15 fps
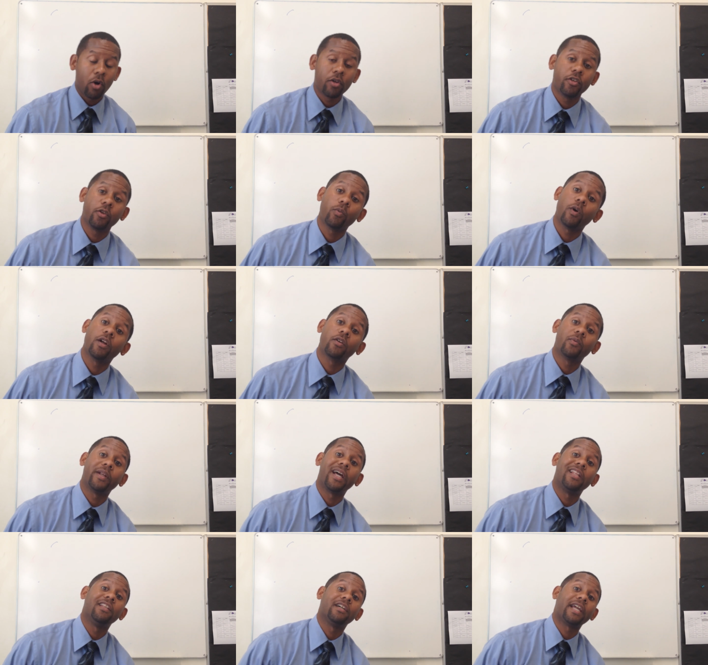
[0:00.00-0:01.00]
on your work when
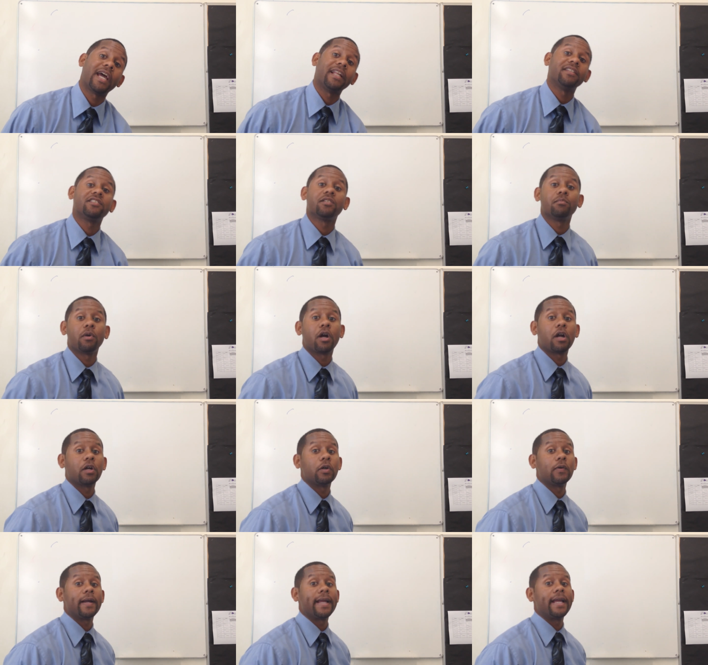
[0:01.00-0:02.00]
I look at it
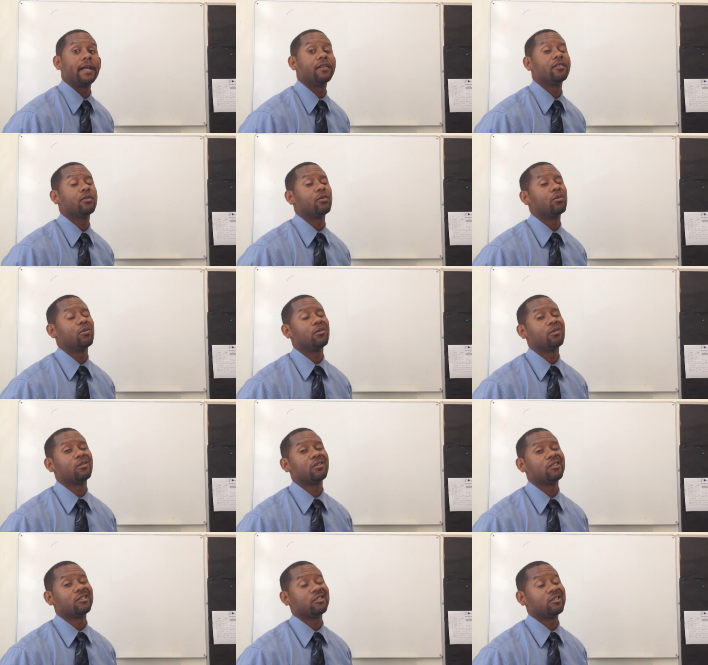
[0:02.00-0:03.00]
tomorrow and
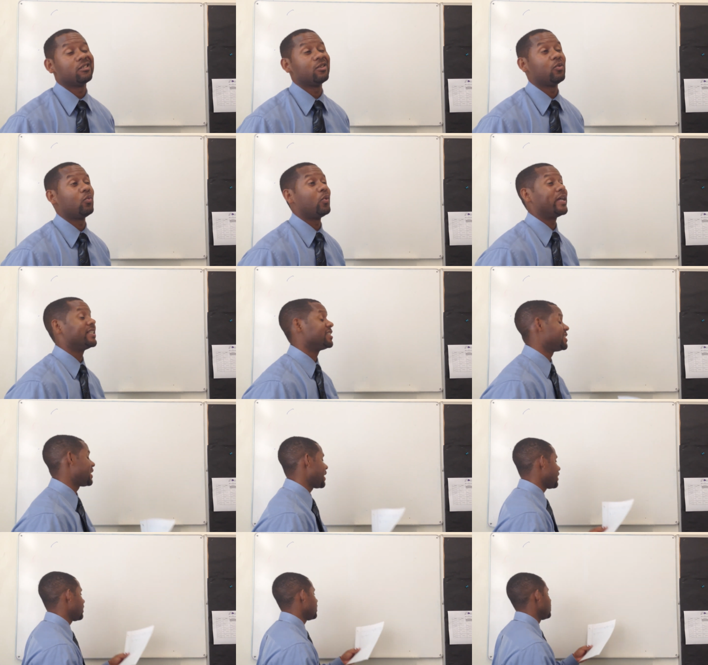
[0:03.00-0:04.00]
or Wednesday.